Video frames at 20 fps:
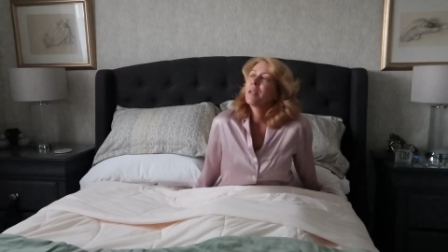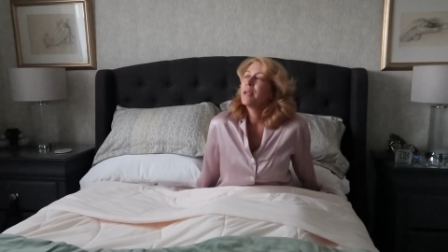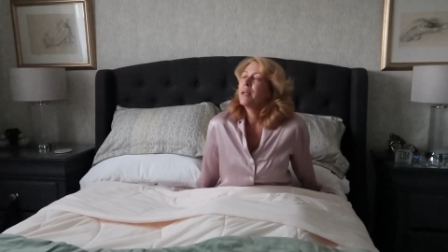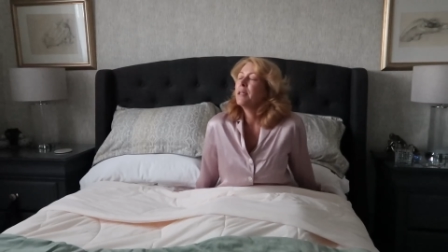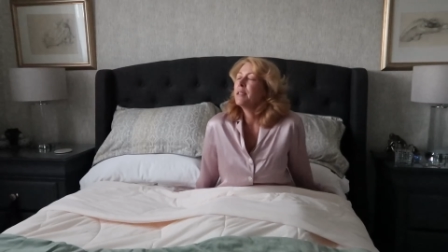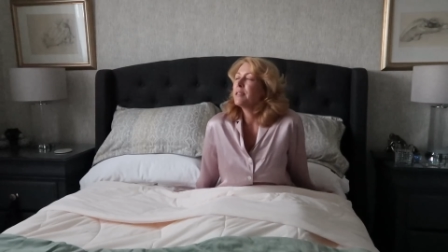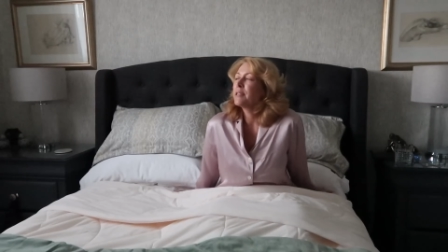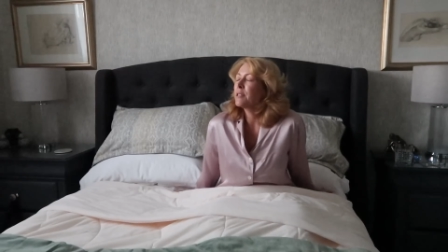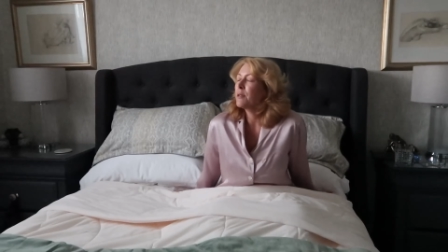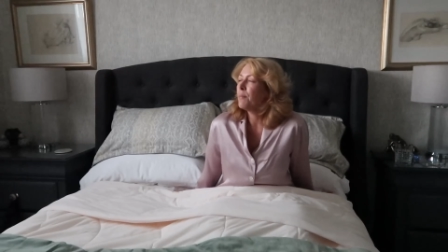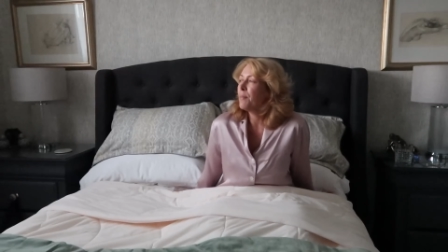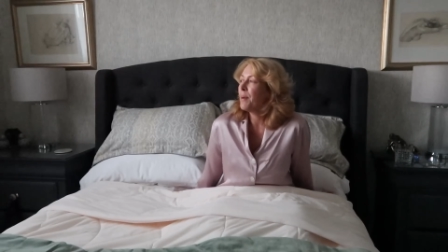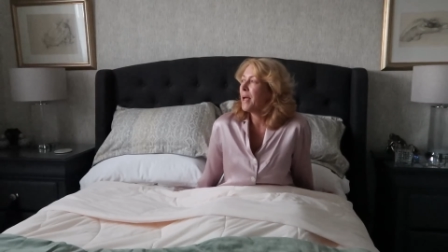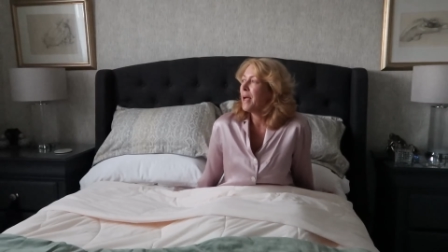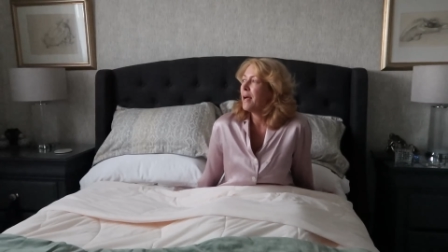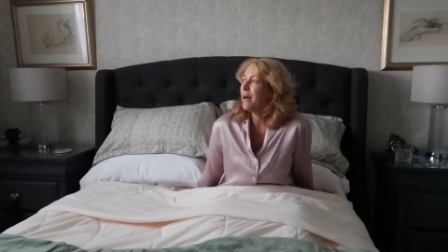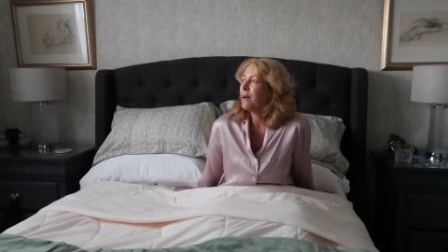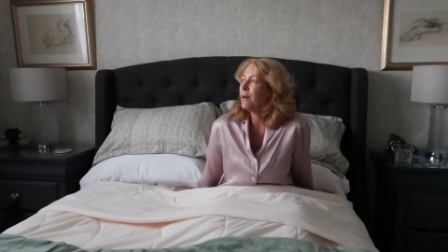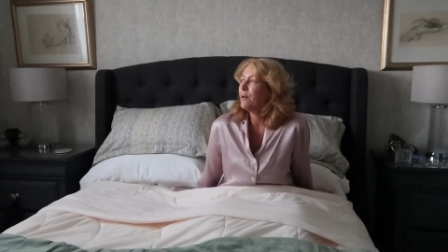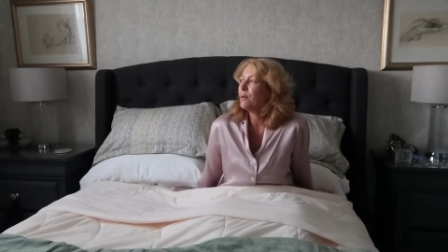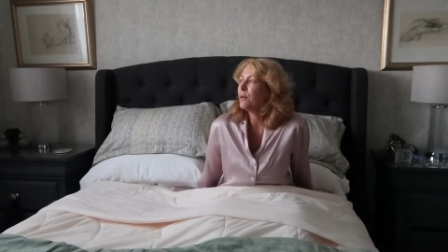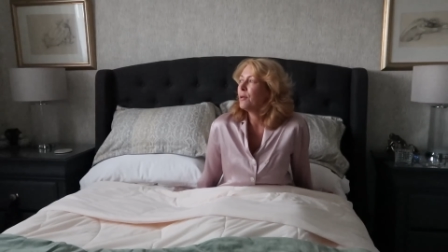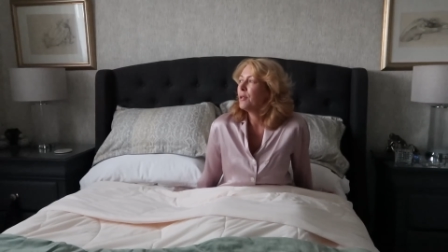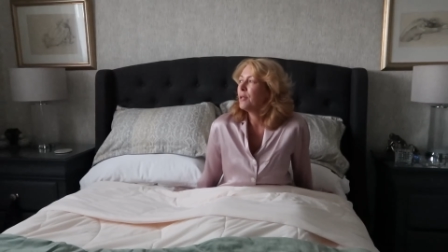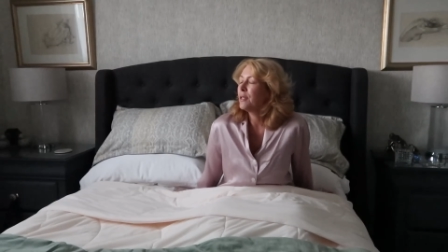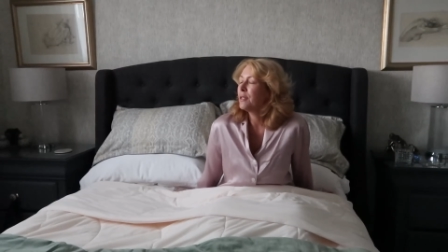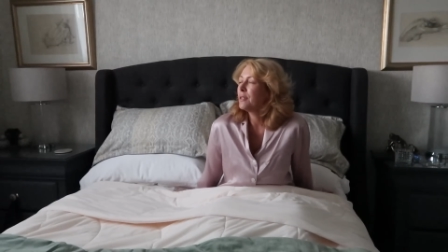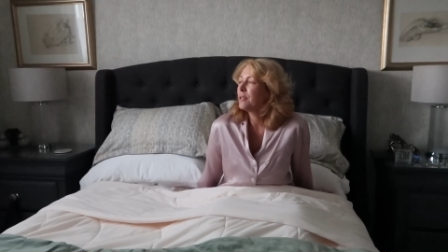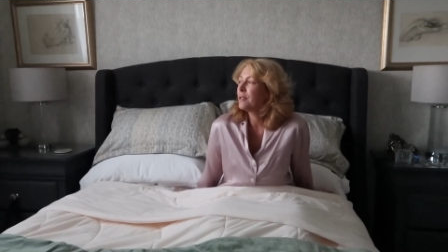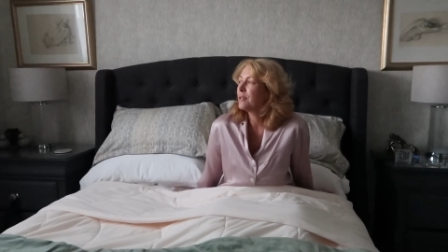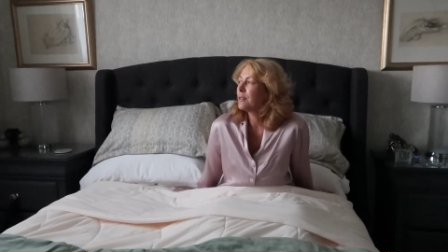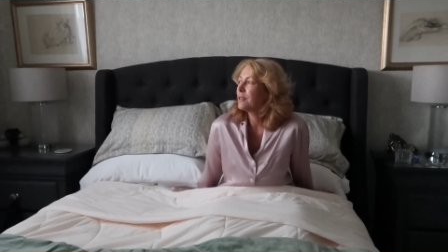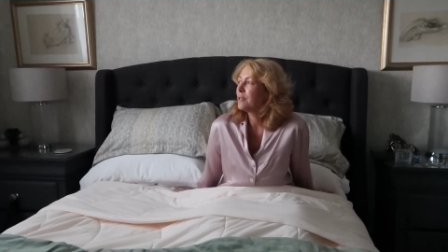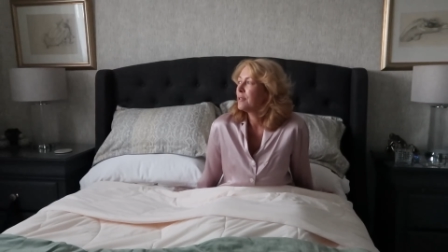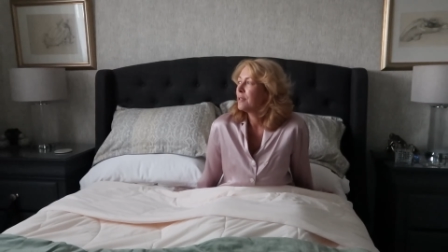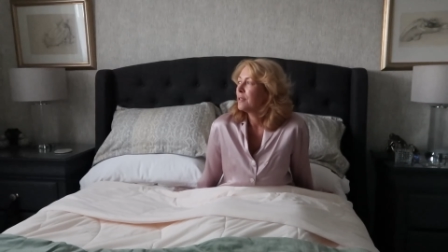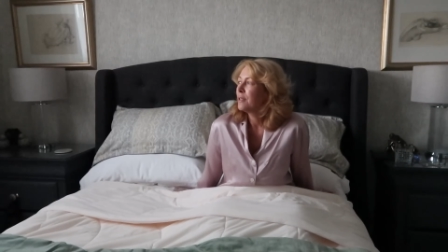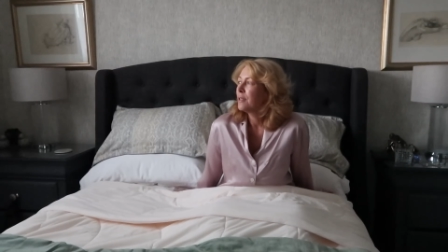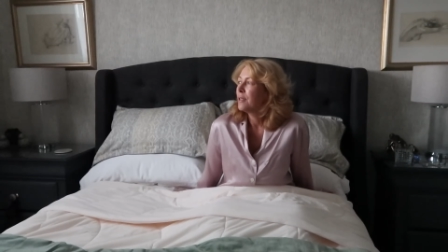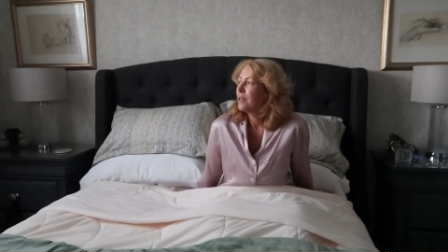It's about
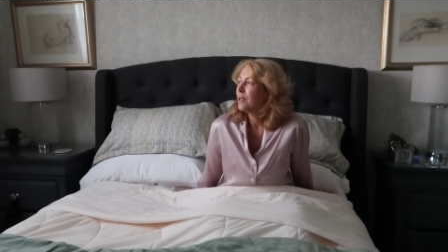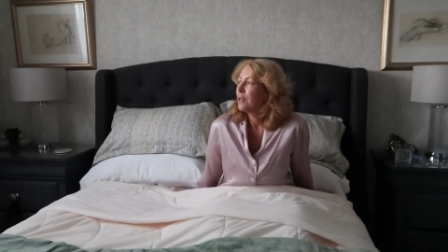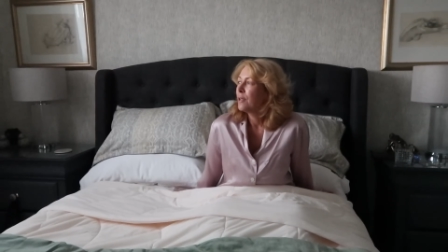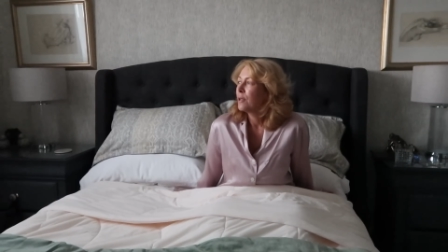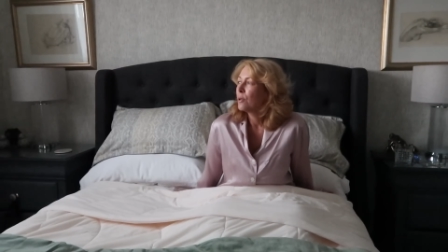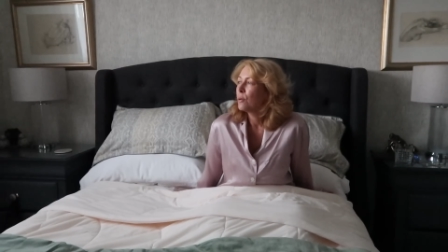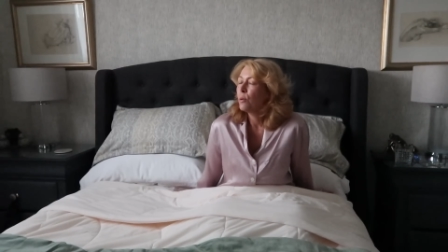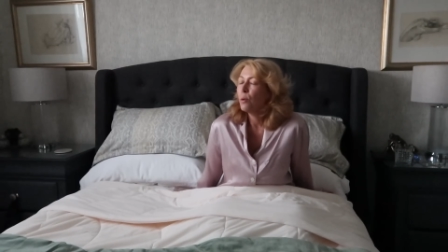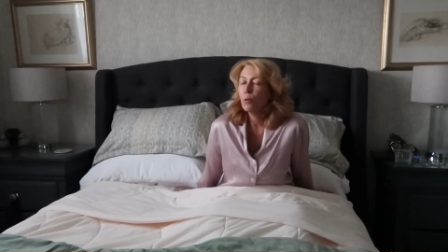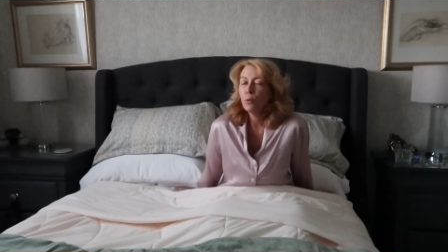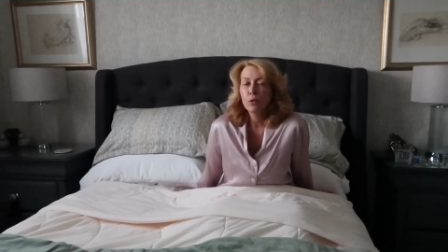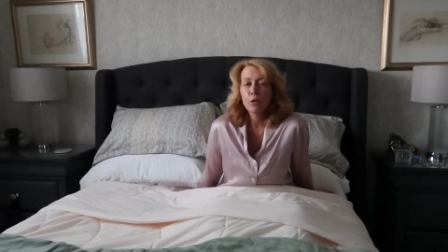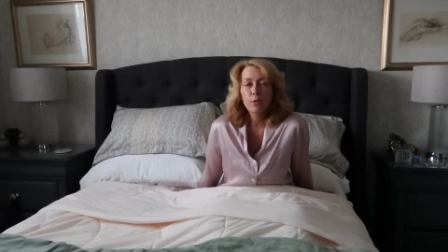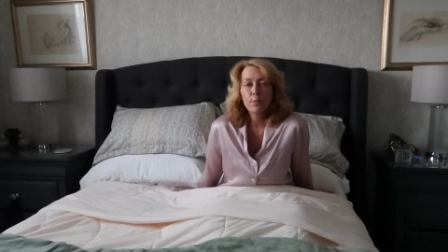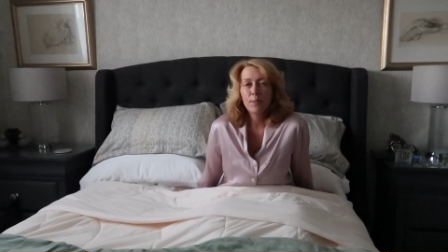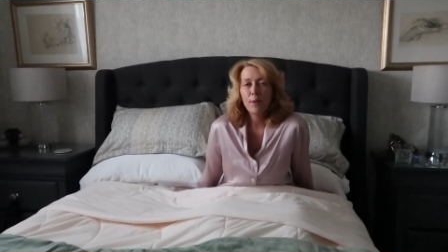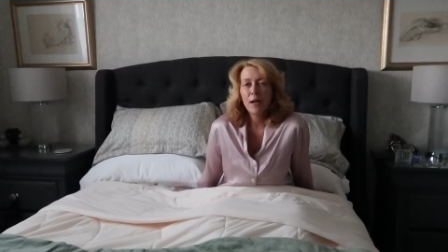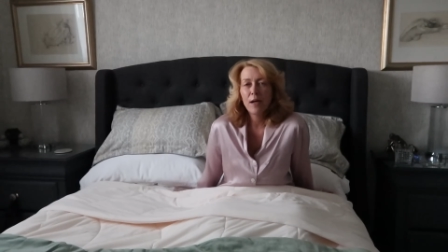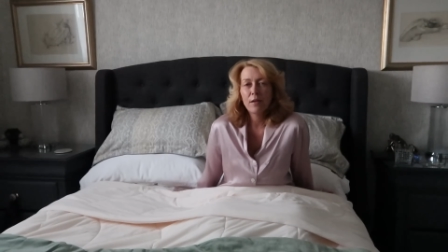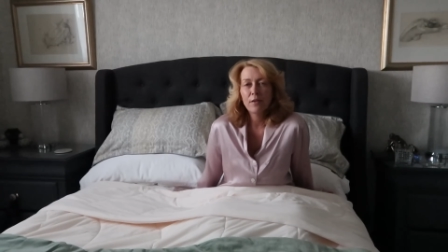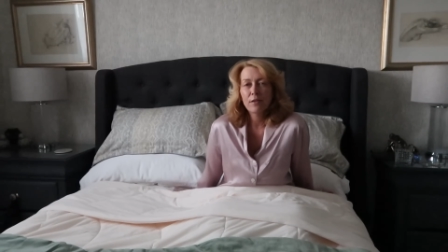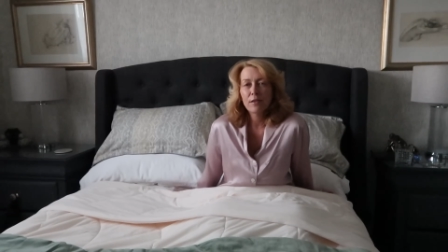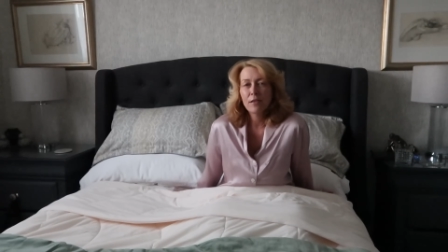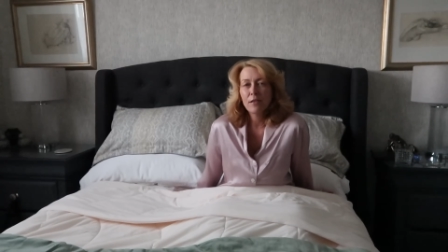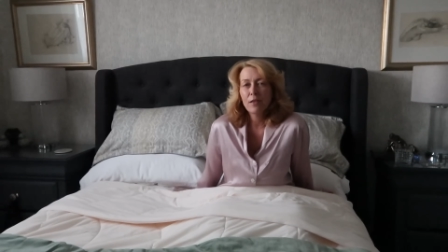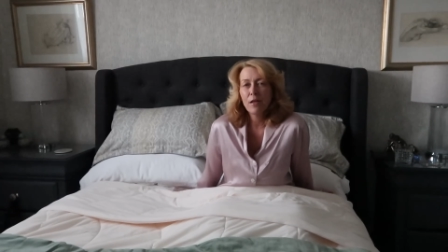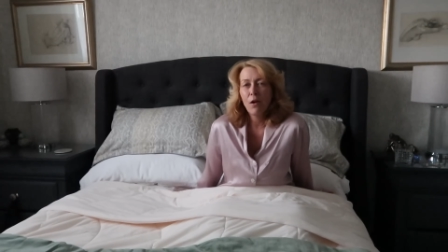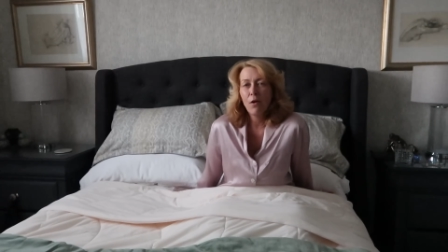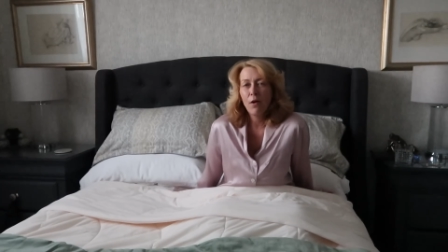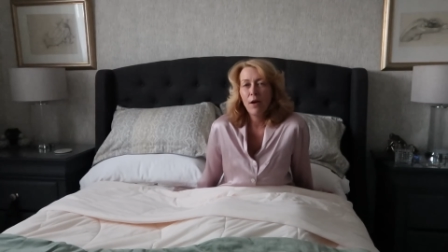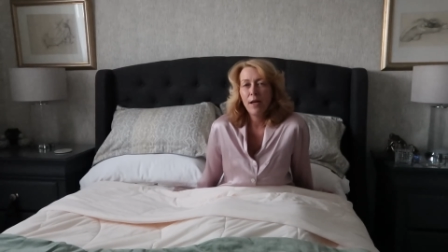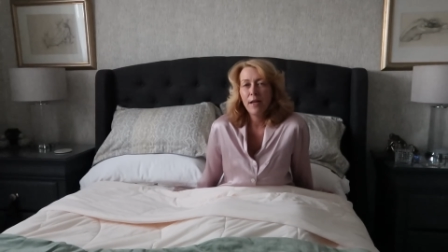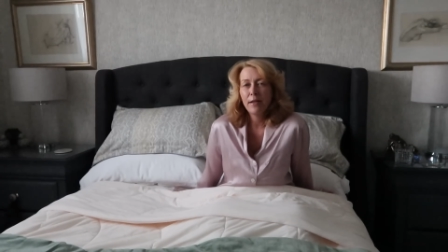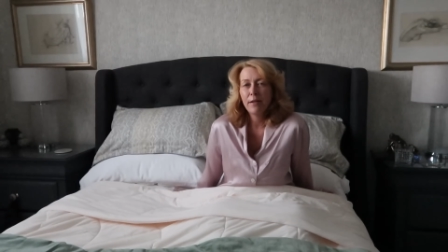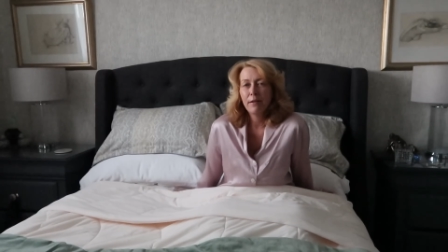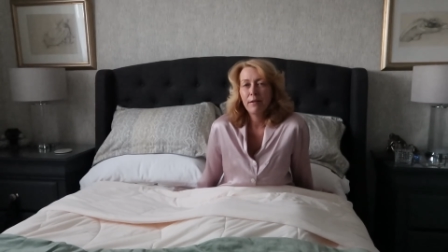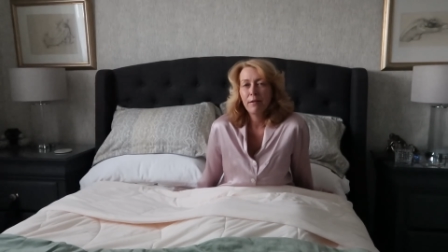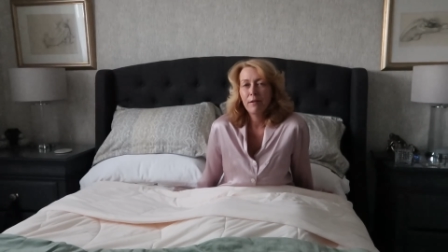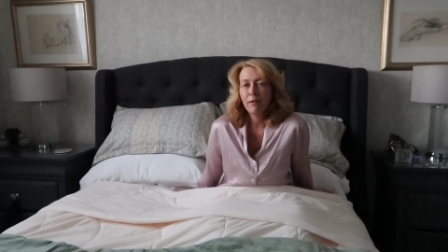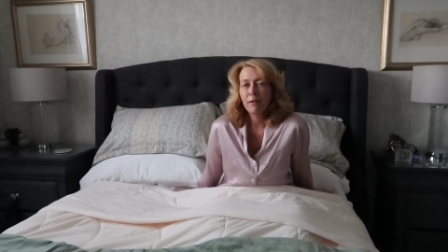9:15
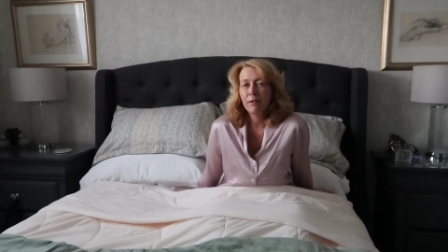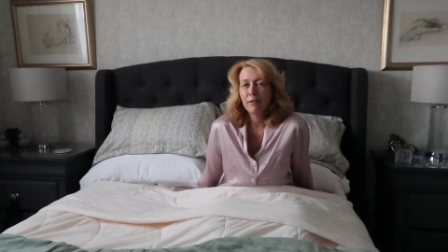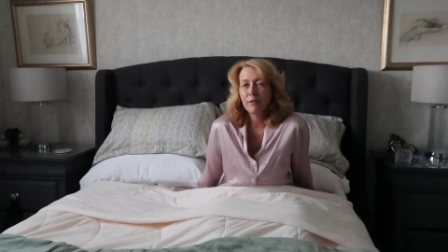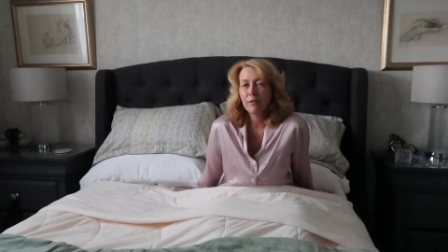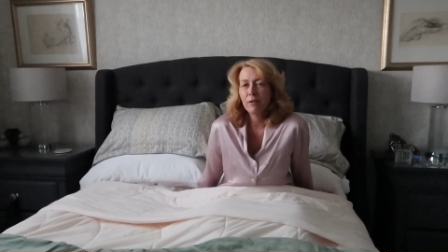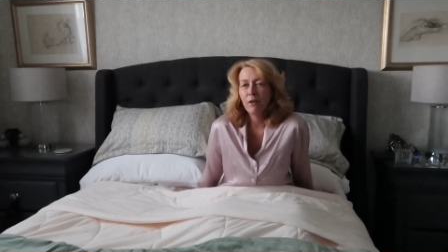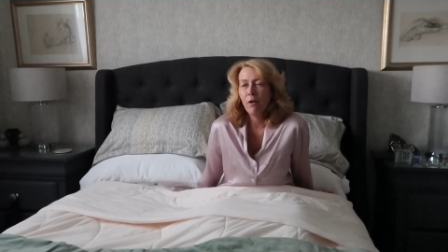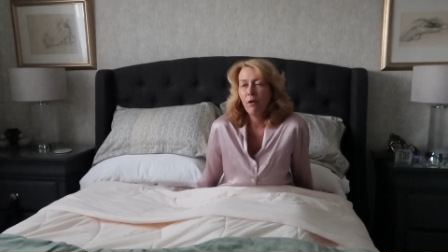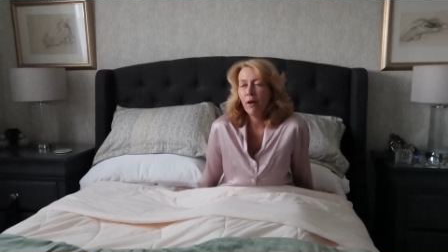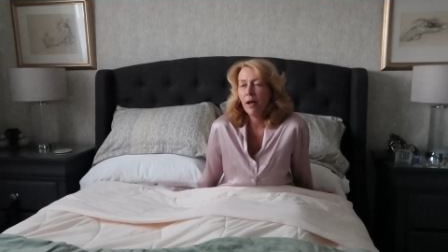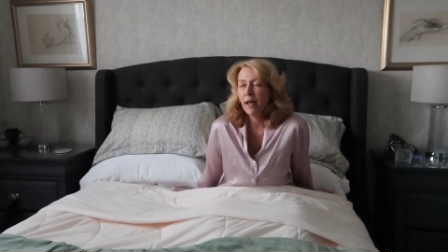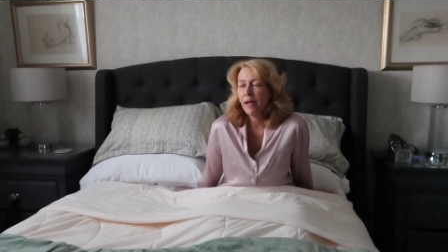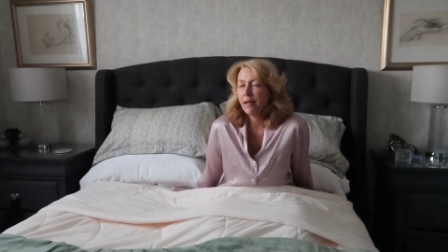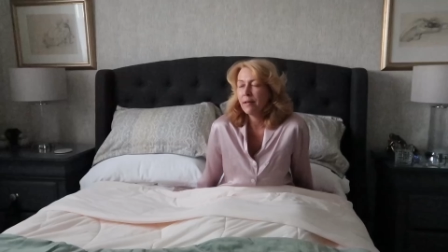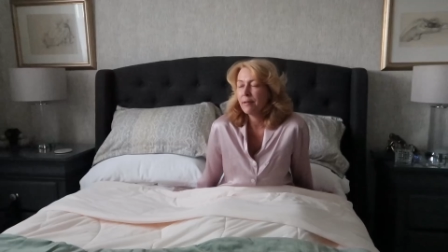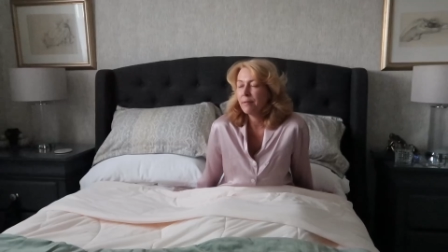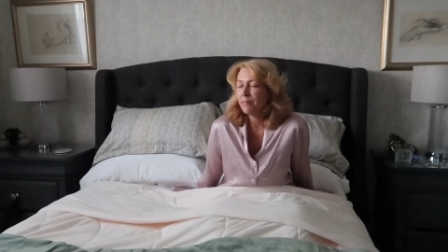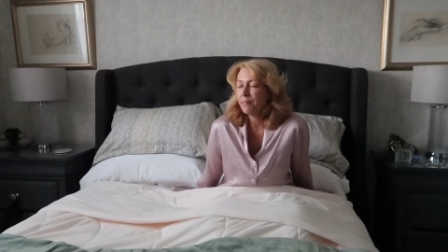at night,